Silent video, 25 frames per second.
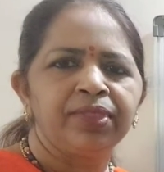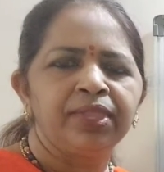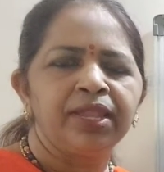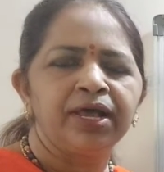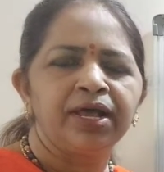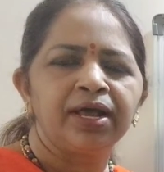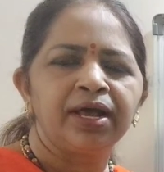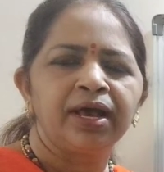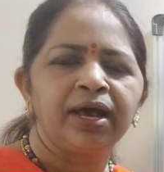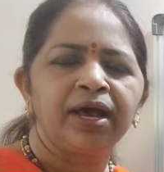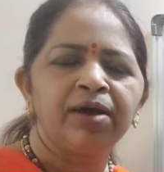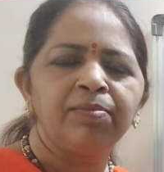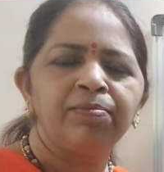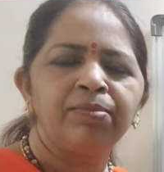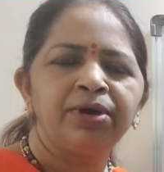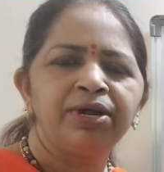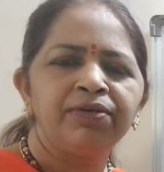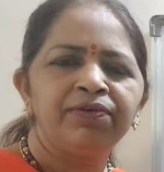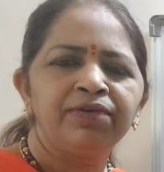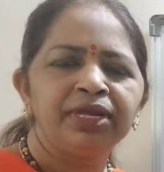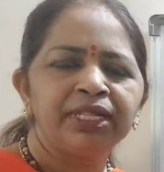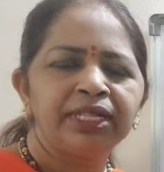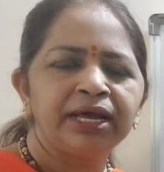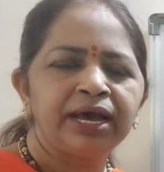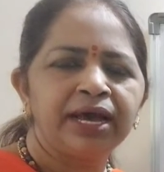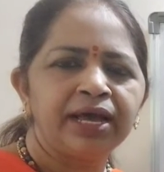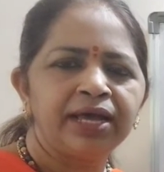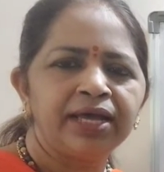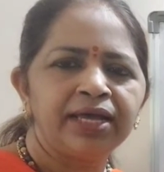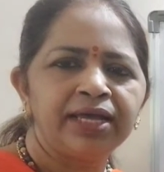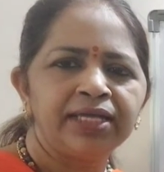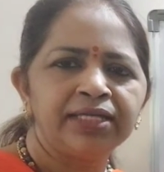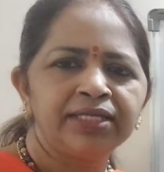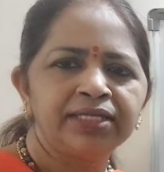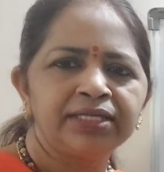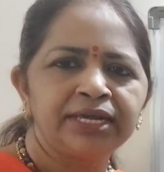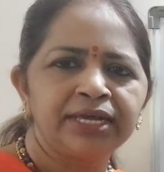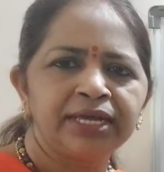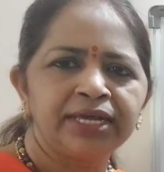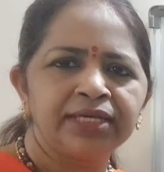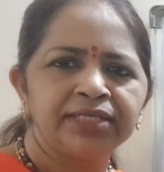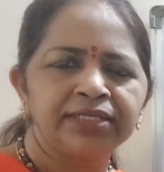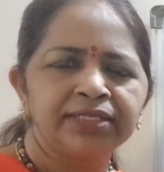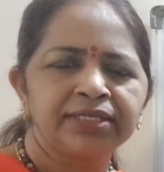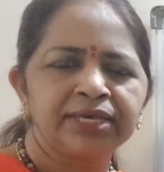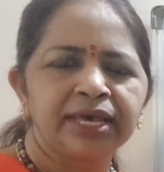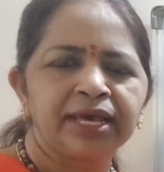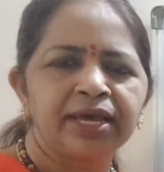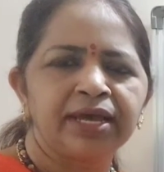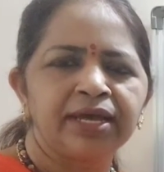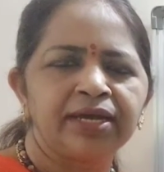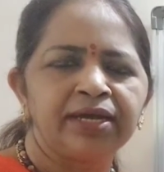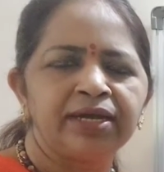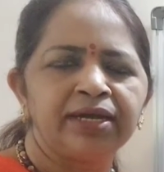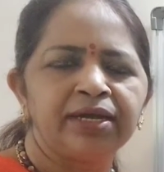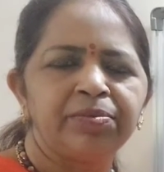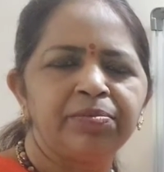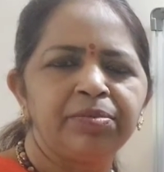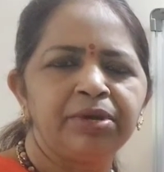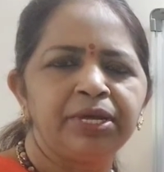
The carbon with highest S character